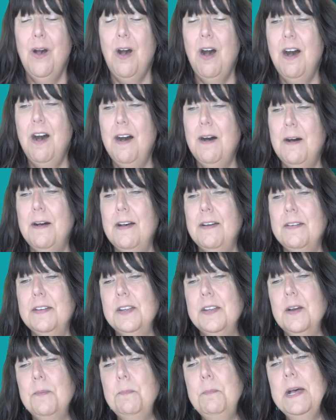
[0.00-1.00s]

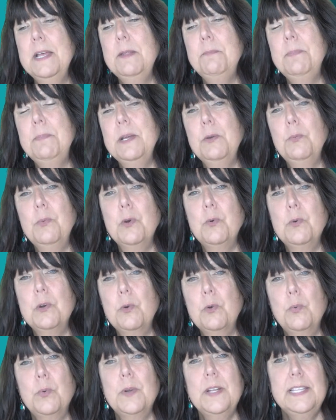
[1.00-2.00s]
But what
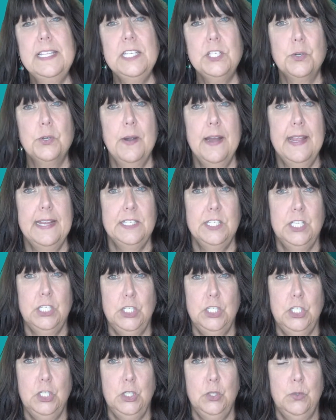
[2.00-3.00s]
we're really trying to
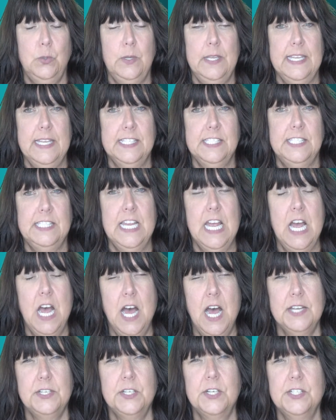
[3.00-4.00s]
do is to
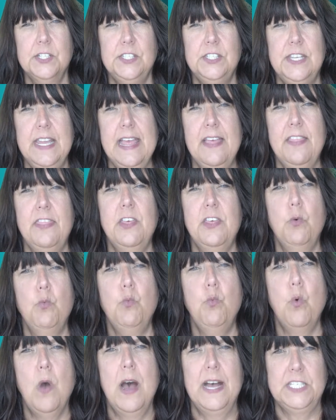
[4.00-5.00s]
understand the
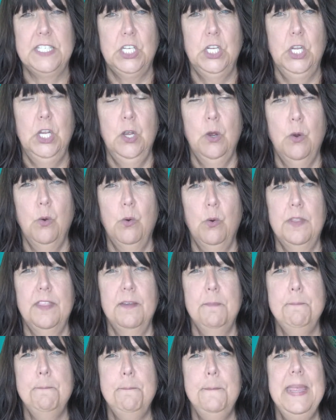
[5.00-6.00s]
what, or
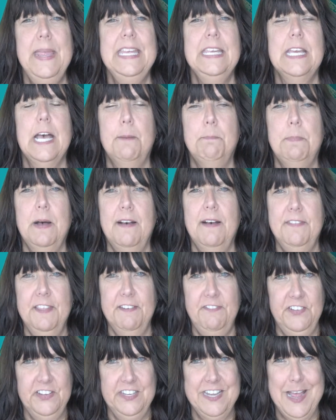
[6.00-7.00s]
the makeup of
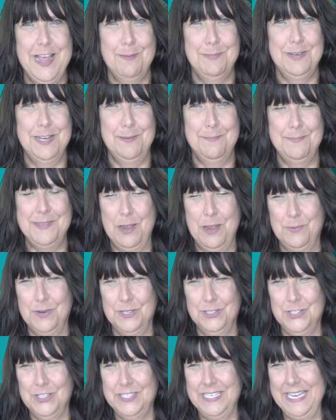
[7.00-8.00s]
the phenomenon that
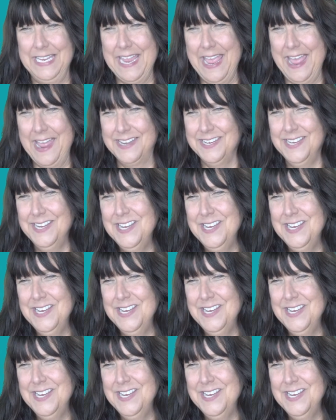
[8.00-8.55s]
we're looking at.